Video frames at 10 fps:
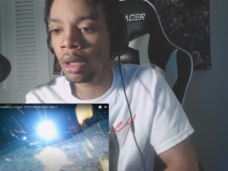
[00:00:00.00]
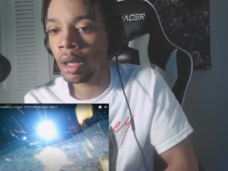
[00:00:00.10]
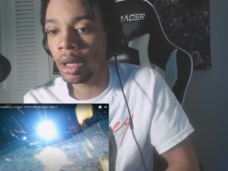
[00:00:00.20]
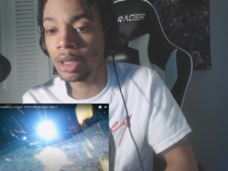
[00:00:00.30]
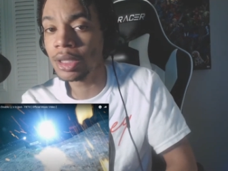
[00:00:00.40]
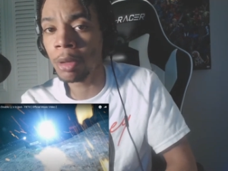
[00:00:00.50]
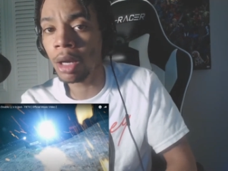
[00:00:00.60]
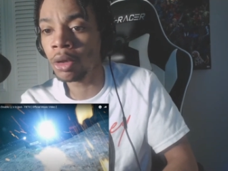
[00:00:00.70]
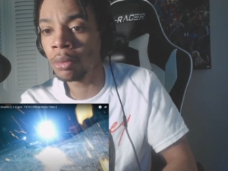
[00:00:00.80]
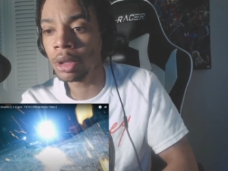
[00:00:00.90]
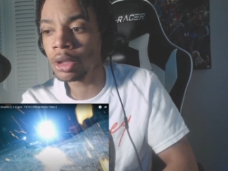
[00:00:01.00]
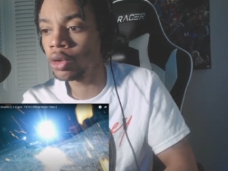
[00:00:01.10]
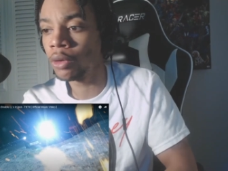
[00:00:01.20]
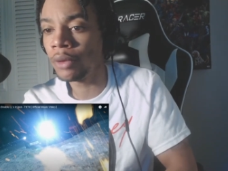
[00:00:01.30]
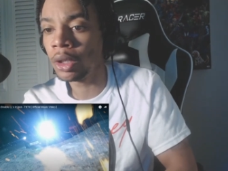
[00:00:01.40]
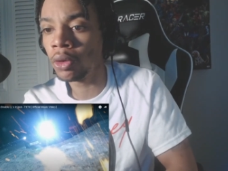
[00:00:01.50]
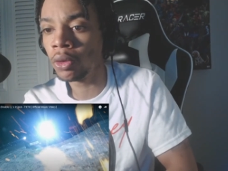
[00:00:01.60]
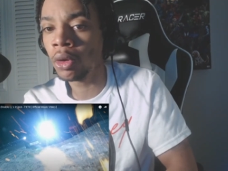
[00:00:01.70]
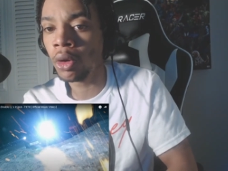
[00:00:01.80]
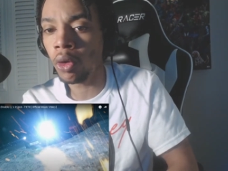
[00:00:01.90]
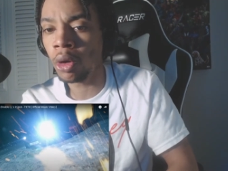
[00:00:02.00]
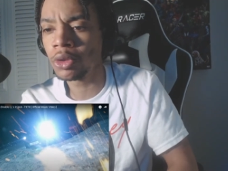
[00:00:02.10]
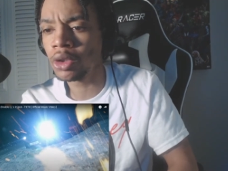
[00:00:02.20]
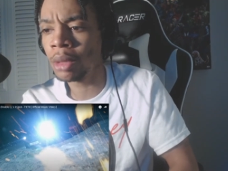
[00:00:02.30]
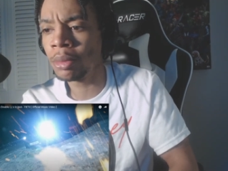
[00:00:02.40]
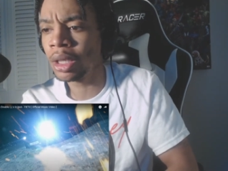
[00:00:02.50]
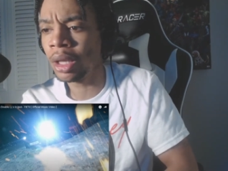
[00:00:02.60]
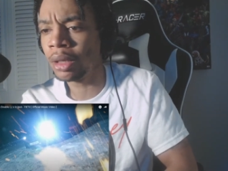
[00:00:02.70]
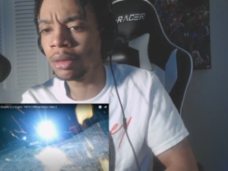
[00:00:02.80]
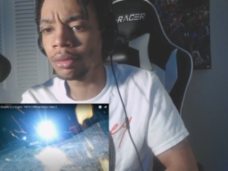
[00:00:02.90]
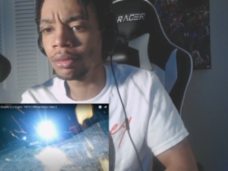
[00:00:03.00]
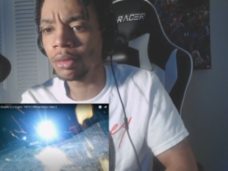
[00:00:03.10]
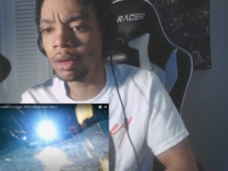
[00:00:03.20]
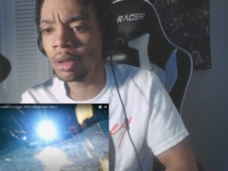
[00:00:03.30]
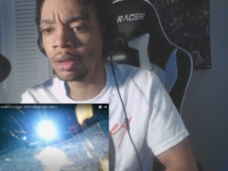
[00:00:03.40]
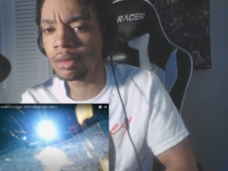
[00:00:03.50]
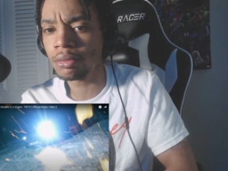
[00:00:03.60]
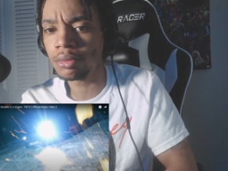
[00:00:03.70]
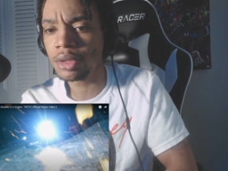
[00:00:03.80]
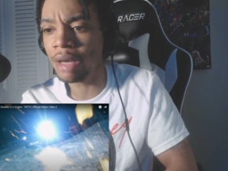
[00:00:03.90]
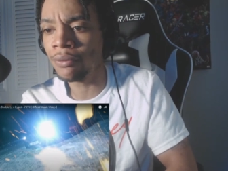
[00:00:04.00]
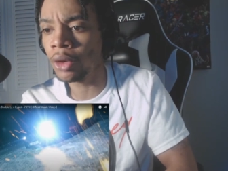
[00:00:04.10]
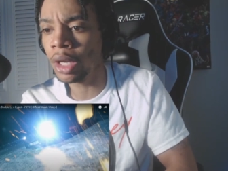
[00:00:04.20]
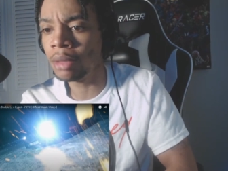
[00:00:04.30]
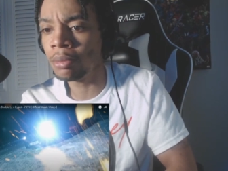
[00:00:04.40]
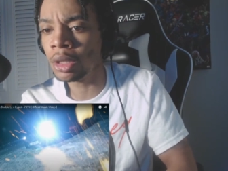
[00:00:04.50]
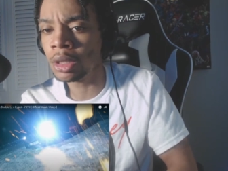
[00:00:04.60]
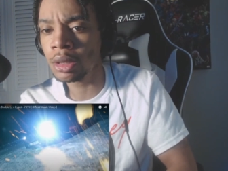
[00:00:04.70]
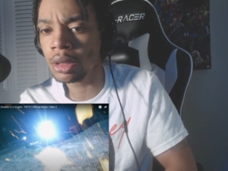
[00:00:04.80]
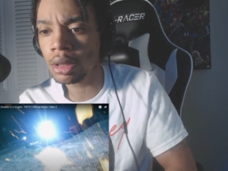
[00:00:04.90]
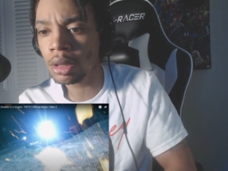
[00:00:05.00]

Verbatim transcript: This probably gonna be a short video. I'm gonna try and make it like uh seven or eight minutes.